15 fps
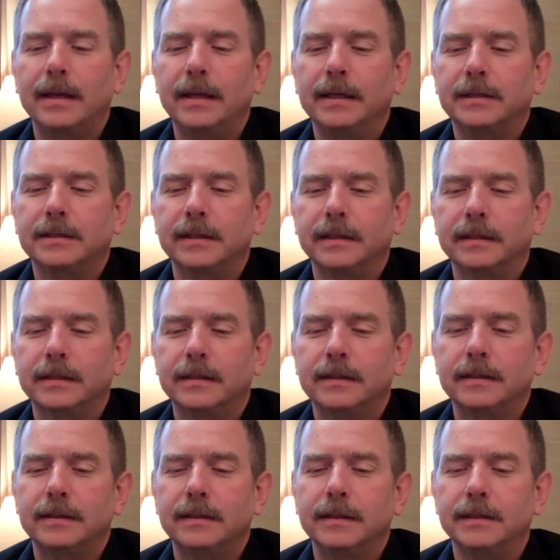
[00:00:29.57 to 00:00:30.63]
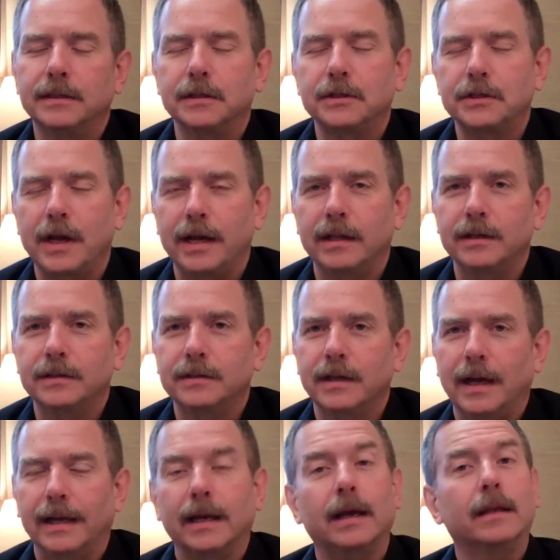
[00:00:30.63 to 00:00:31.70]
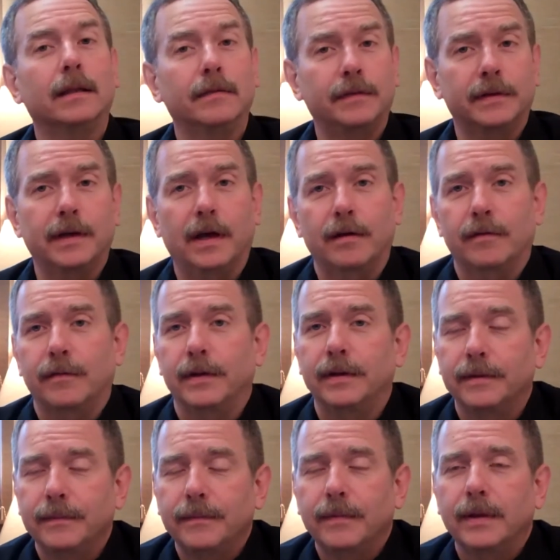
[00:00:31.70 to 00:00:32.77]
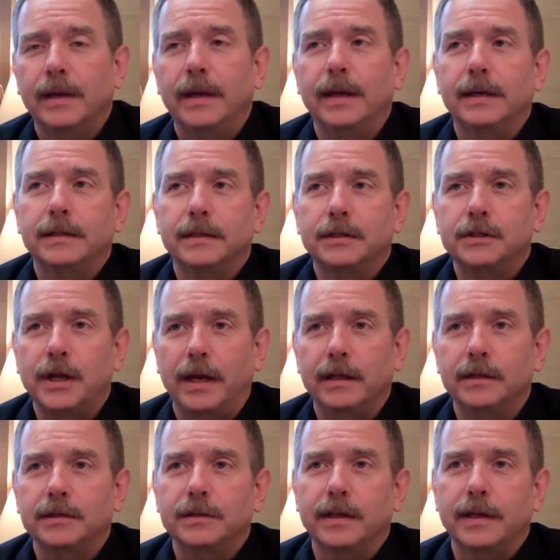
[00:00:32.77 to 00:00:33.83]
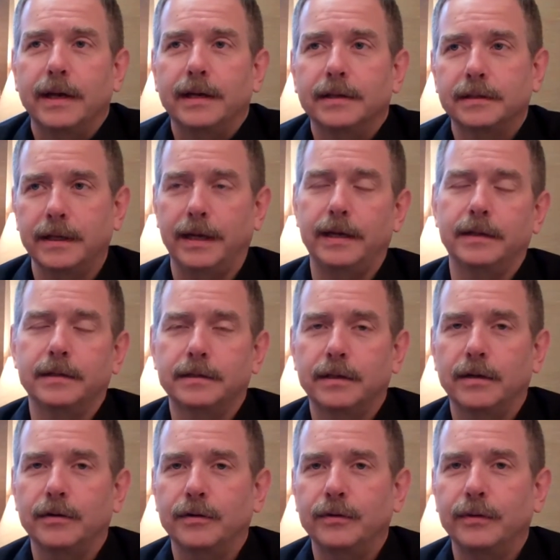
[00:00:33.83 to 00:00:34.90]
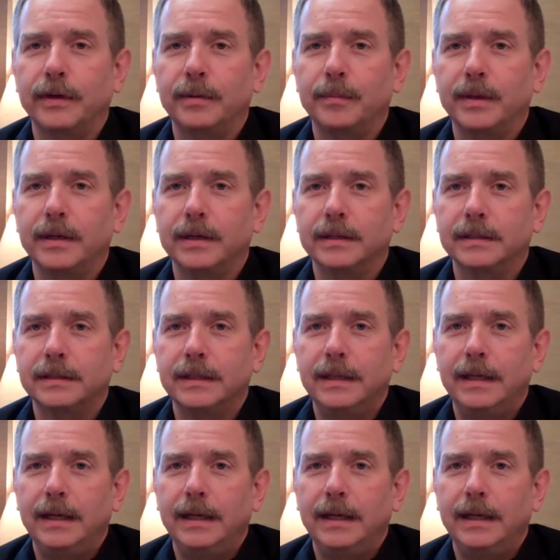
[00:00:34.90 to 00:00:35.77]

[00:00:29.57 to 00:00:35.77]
It's a challenge. I love photography, and it's a challenge that I decided to start doing because